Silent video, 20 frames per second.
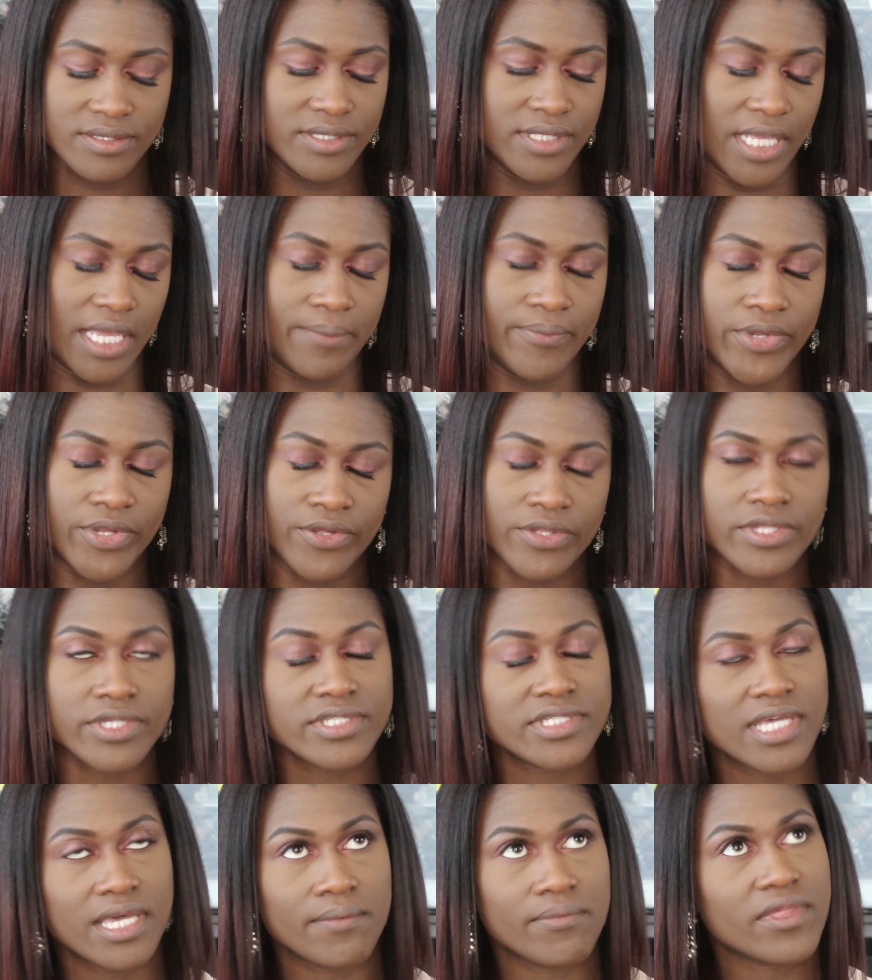damn near the
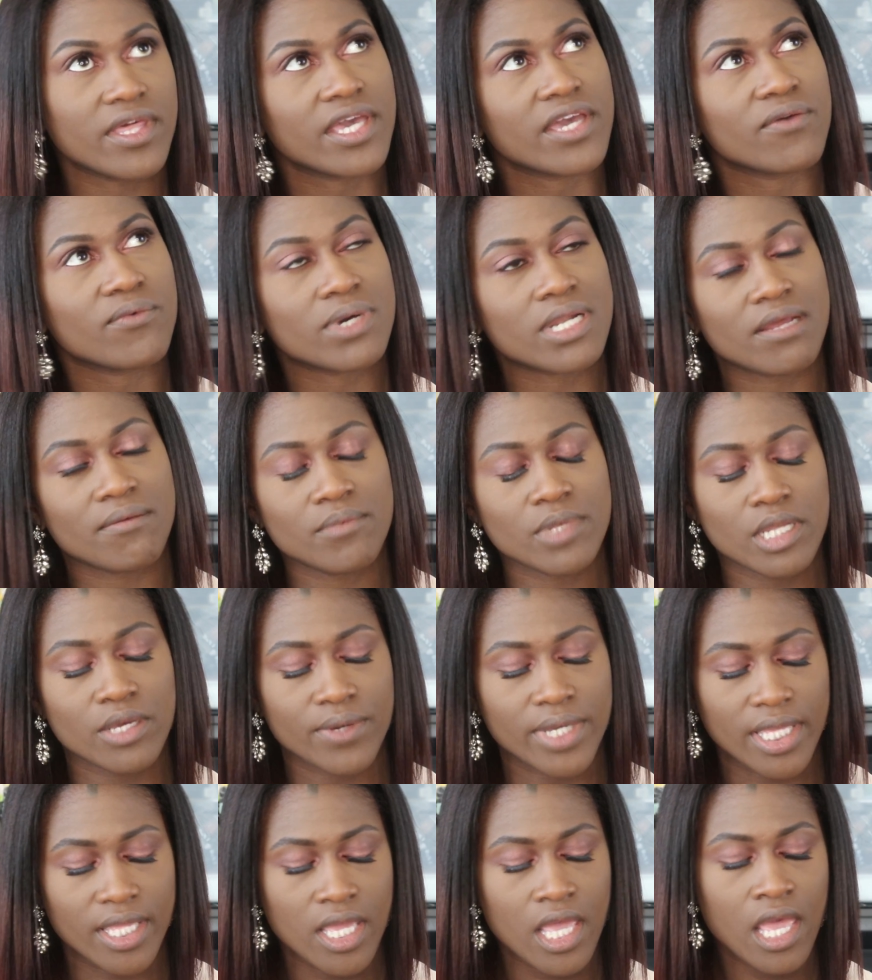same thing to what I'm
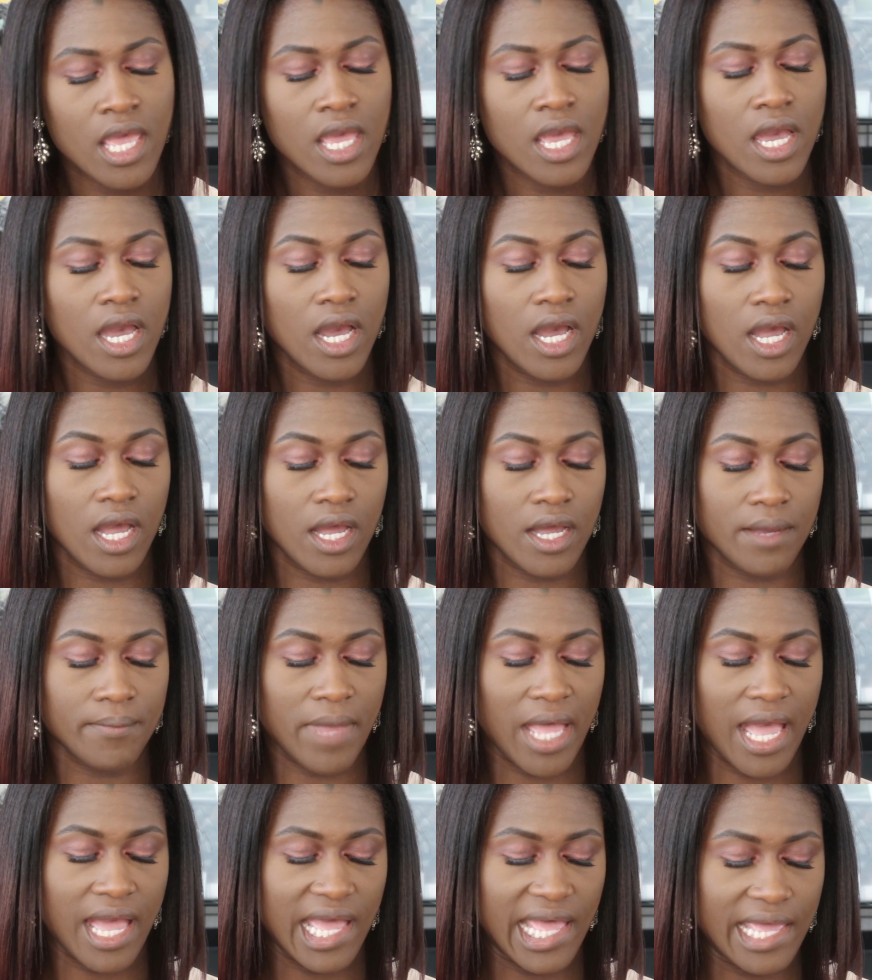doing.
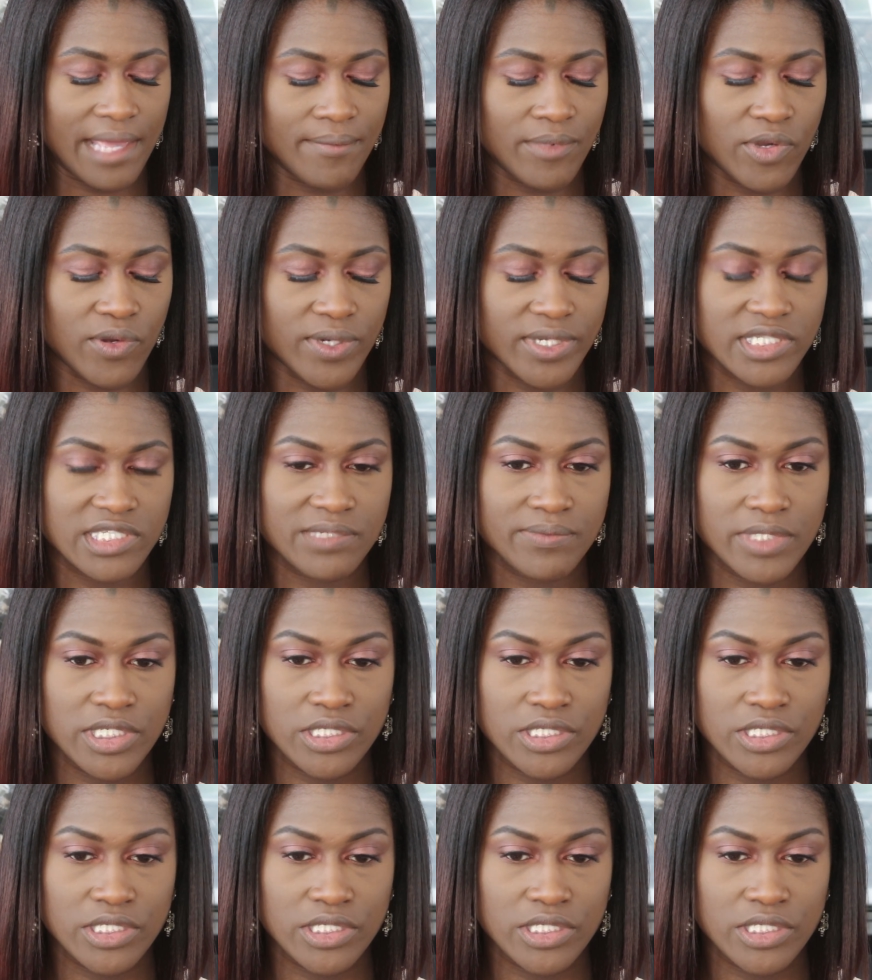I'm going to be